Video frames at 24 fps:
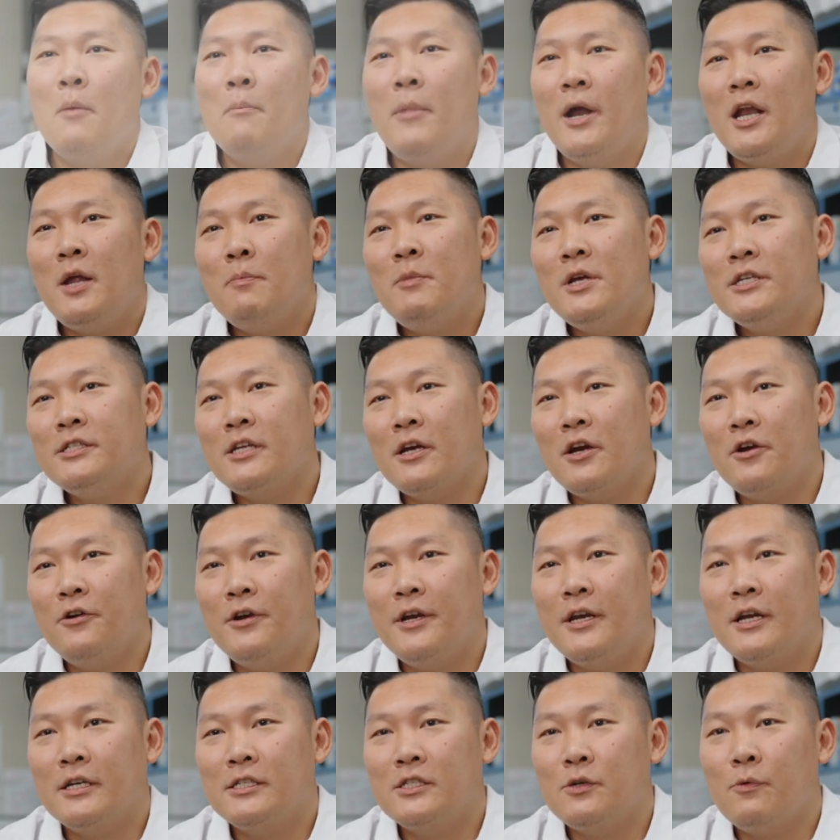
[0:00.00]
My name is
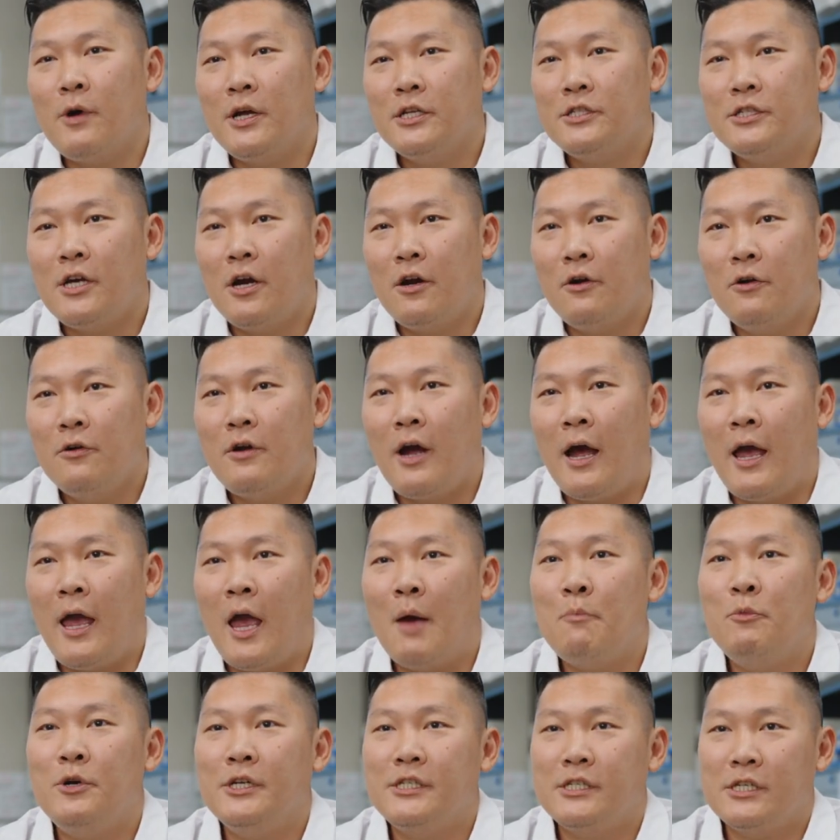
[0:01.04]
Sakarin Asavajaru. I
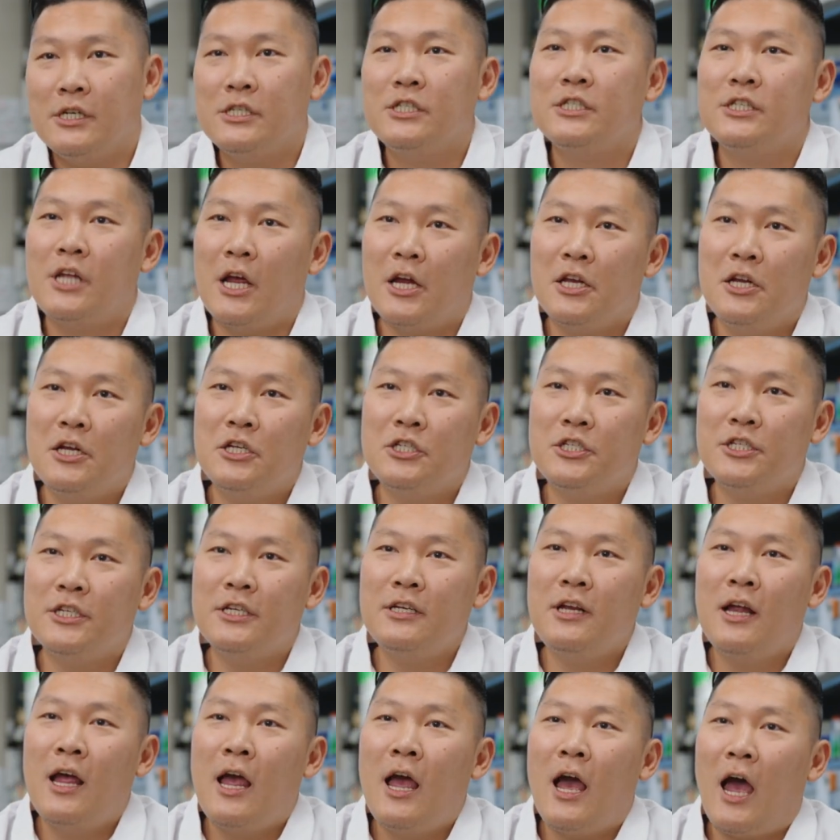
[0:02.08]
am research
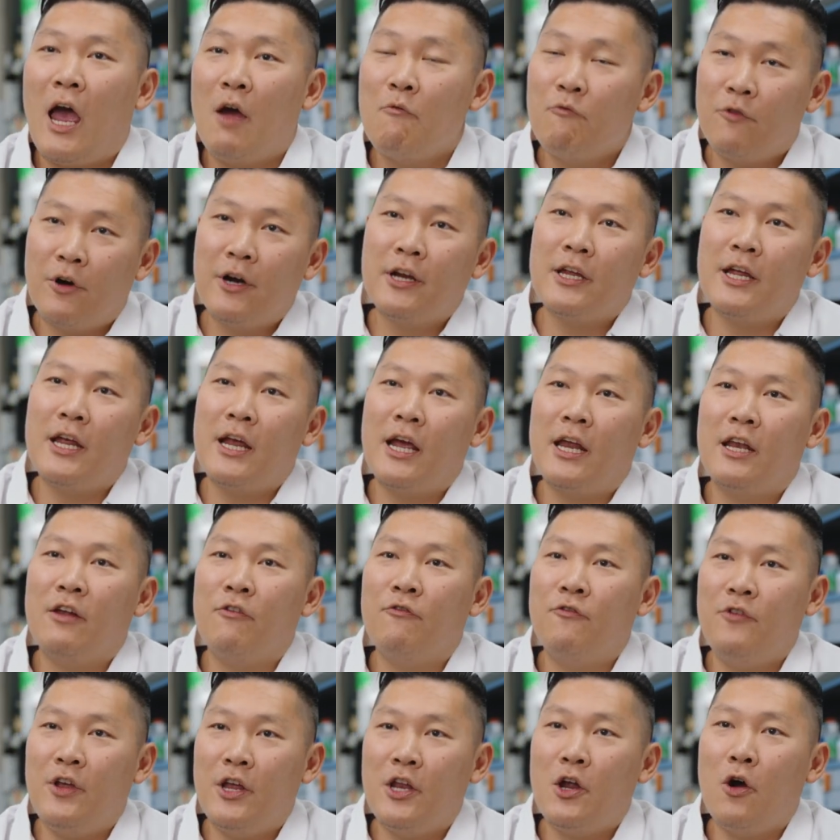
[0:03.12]
technician. I'm working at the
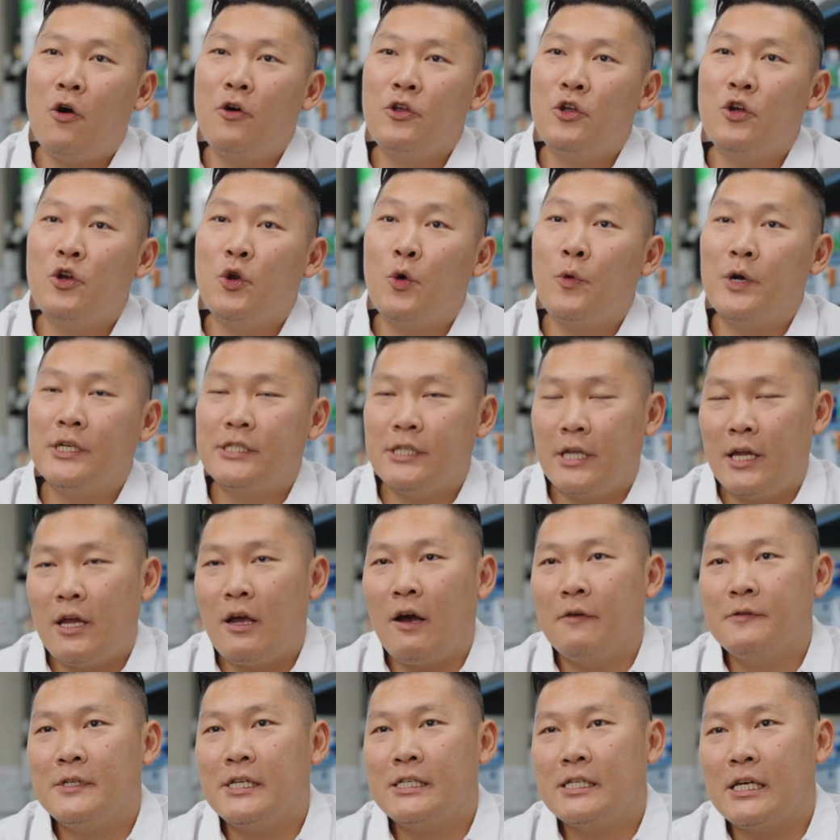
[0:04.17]
VIDO University
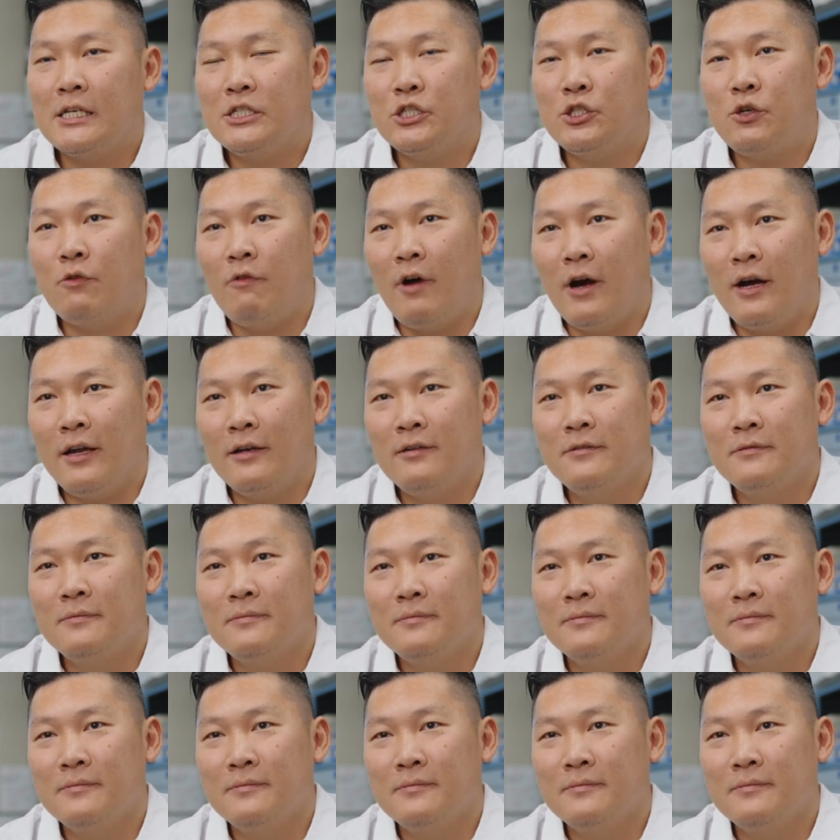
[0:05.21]
of Saskatchewan.